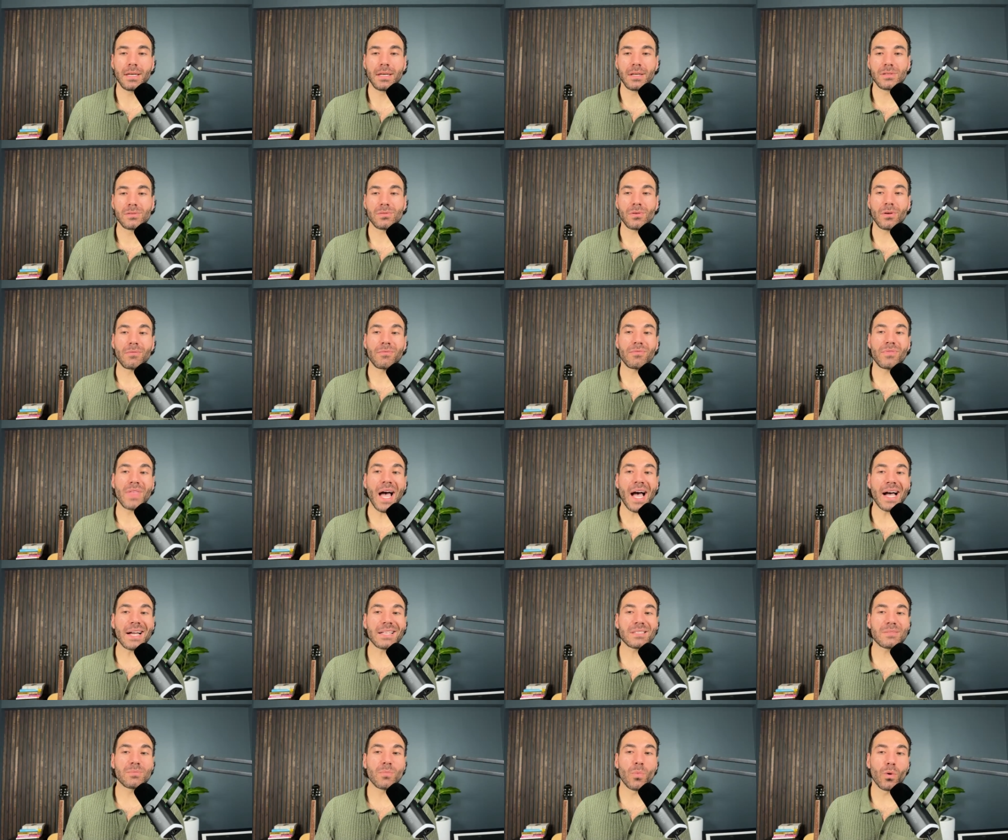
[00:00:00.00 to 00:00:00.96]
So if
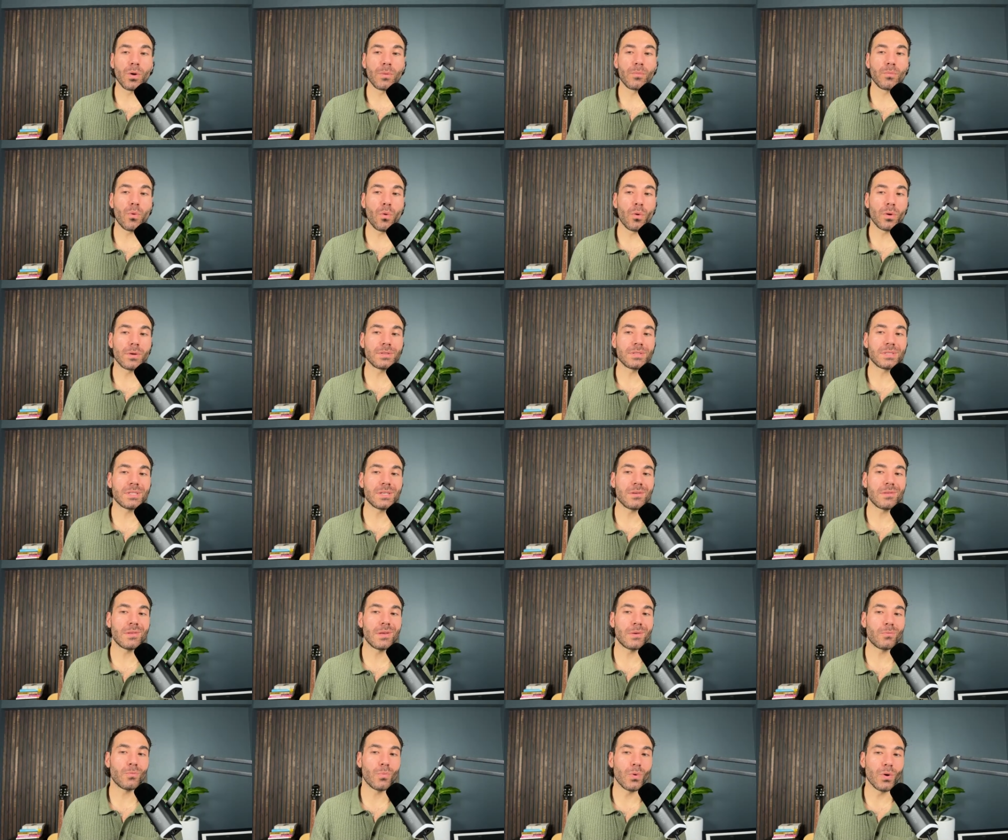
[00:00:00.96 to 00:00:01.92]
that's more important to you
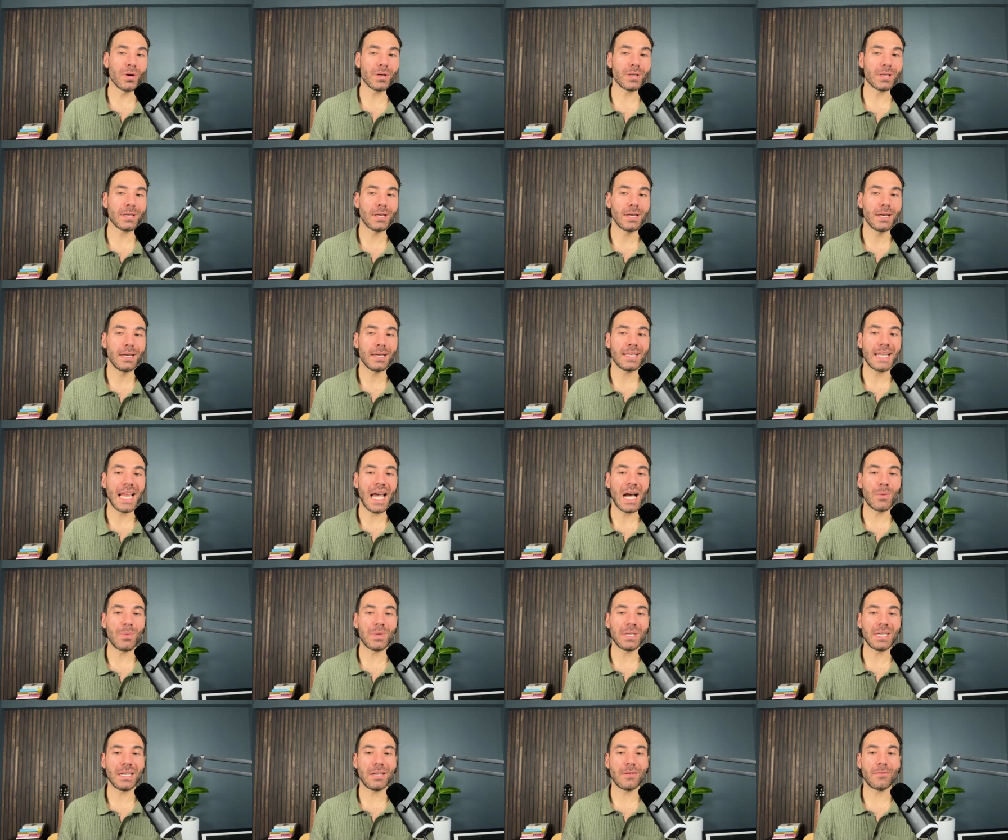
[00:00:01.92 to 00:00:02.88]
than work, now
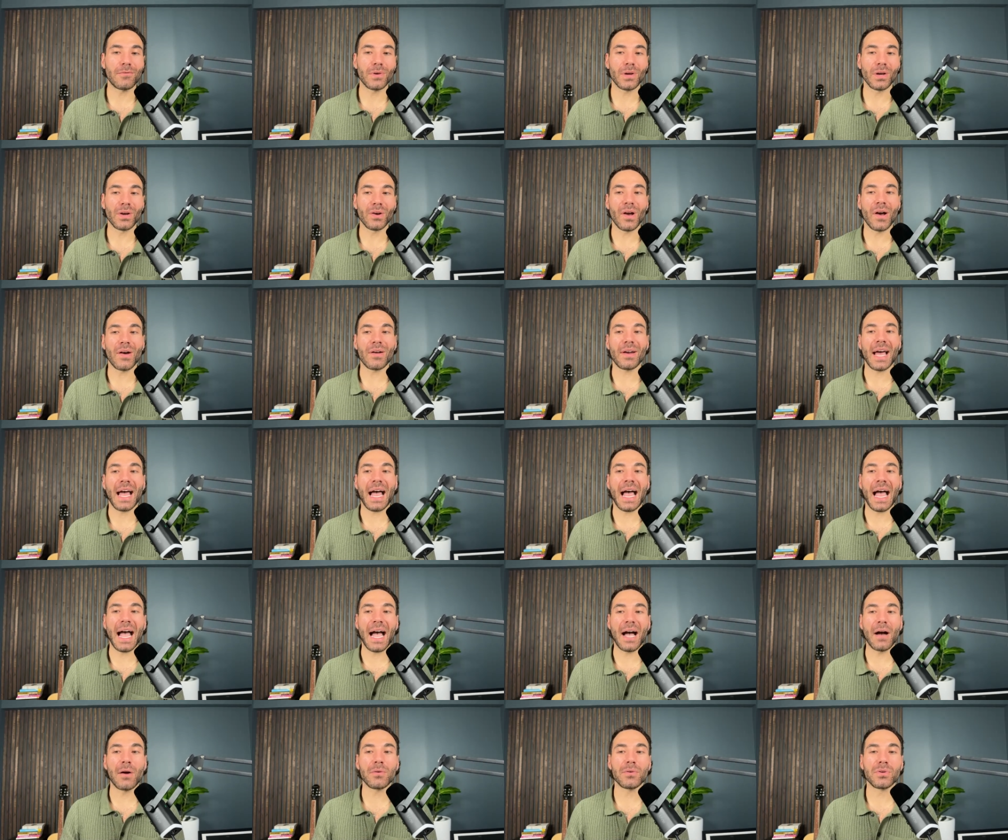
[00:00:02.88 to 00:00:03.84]
we need to figure out,
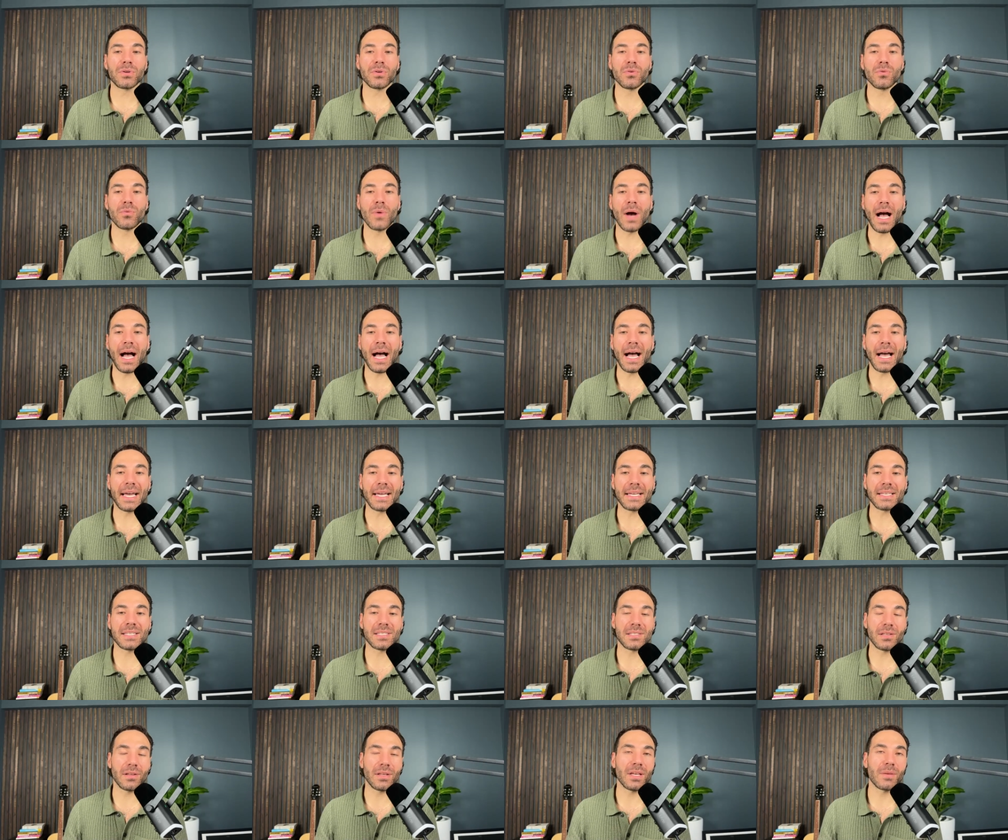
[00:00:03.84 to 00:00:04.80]
how do I
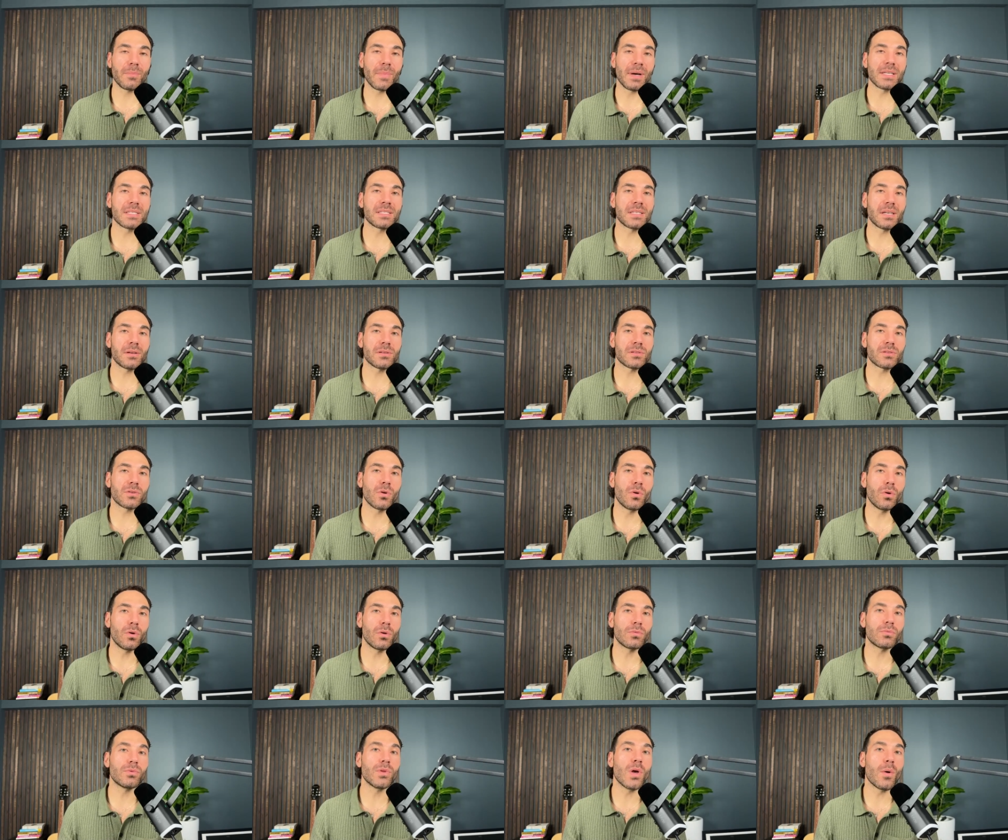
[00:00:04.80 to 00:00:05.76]
still hit my sales
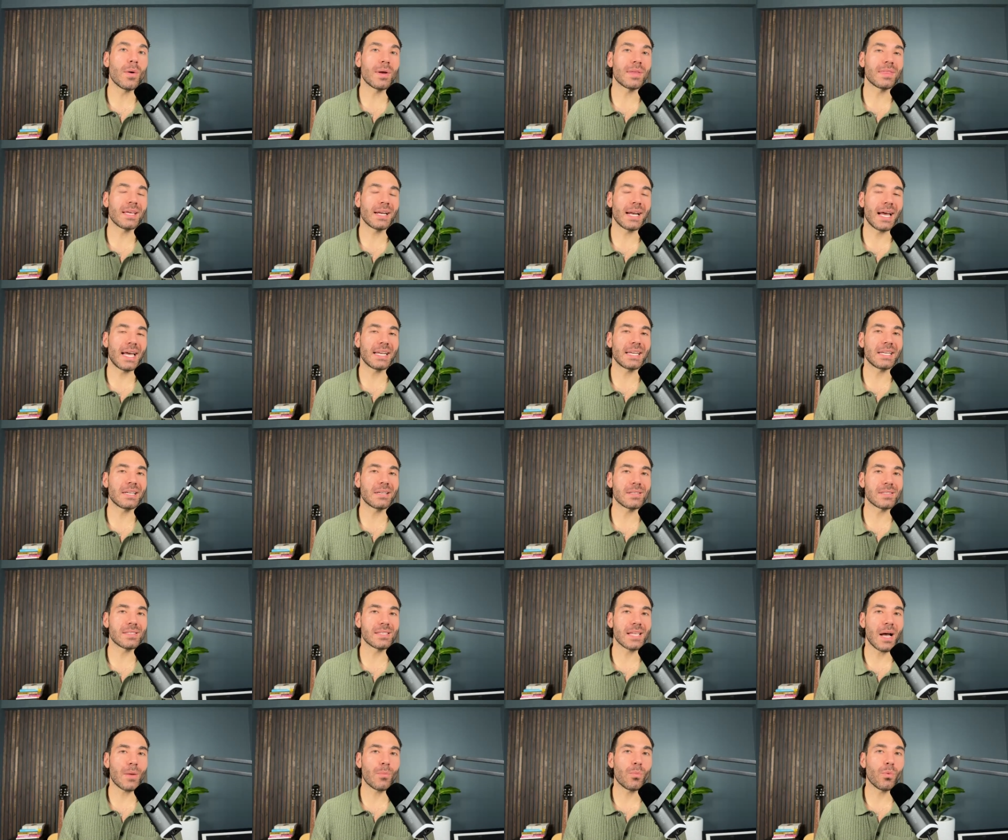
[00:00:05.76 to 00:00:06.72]
goal, knowing that I need to
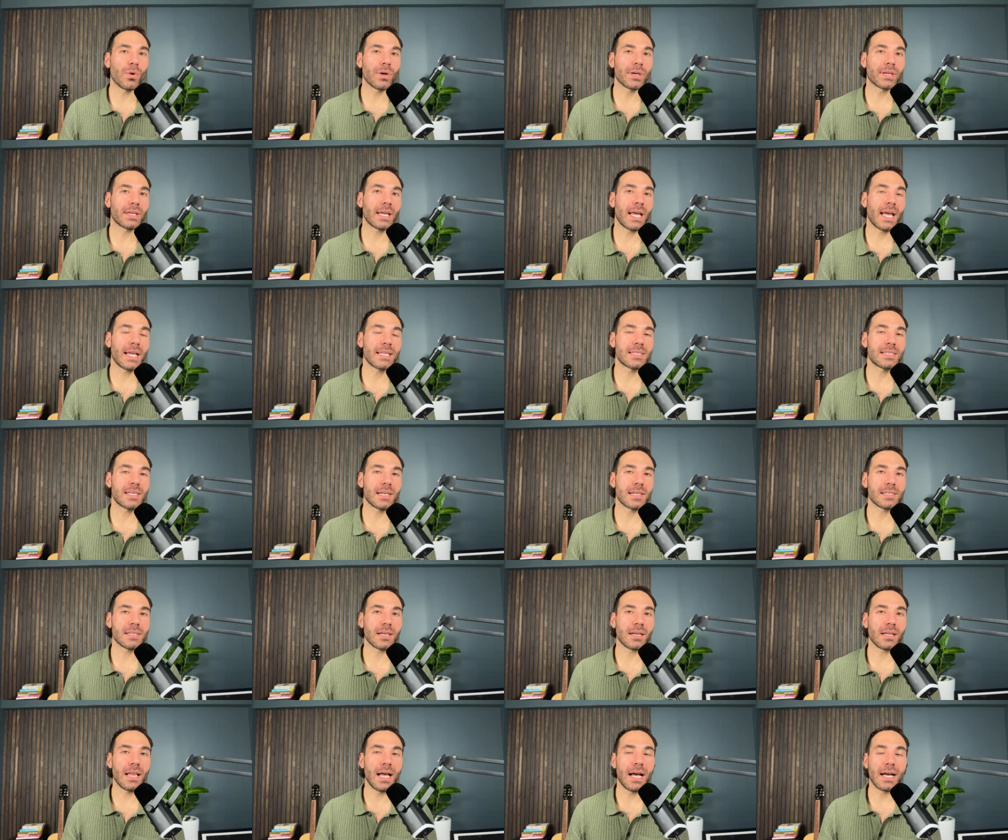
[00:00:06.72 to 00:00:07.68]
stop work at
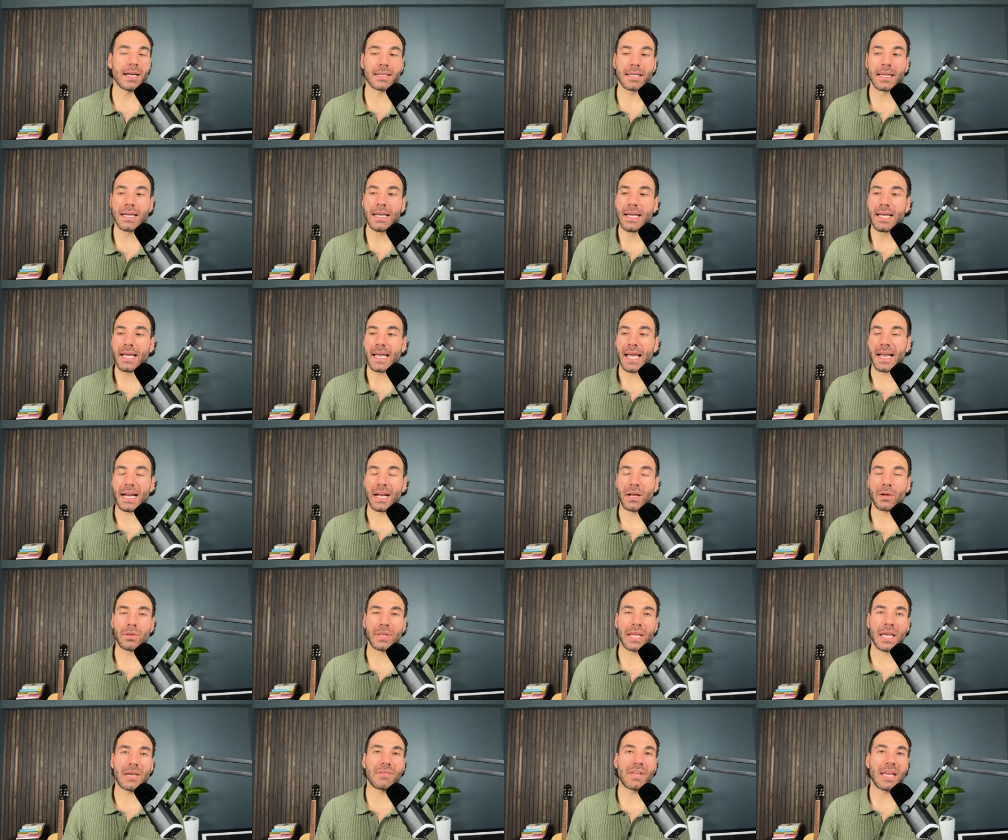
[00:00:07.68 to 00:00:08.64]
6 o'clock and I
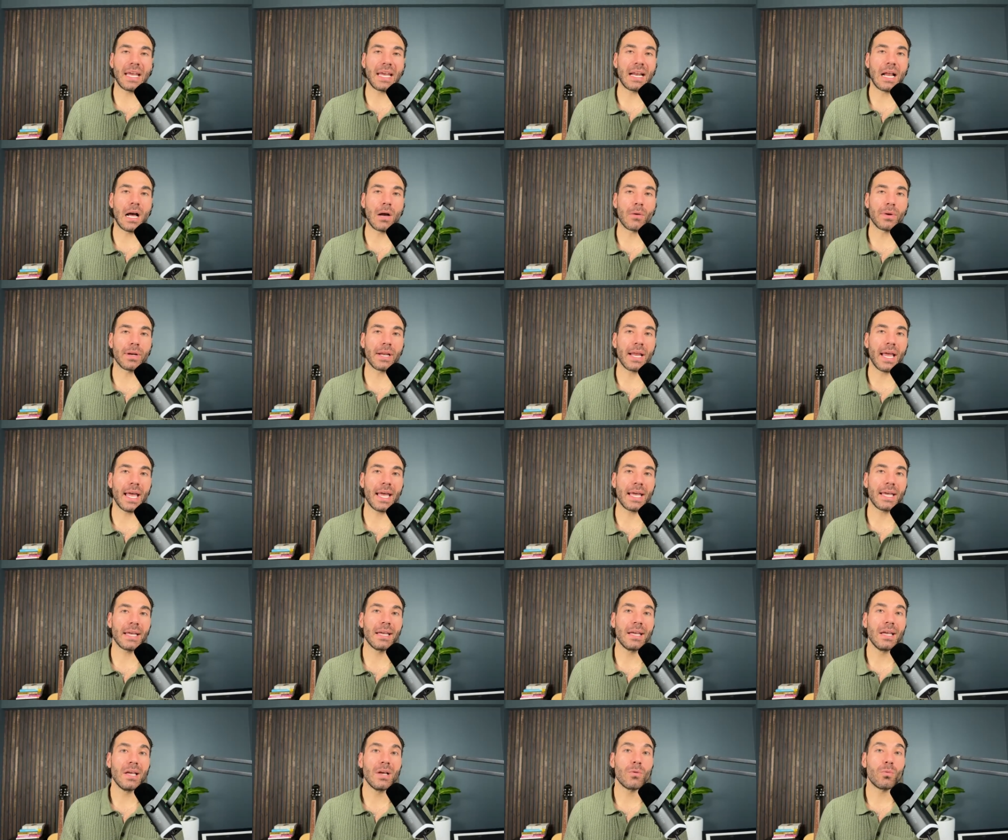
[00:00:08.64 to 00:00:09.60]
only have an 8 hour day.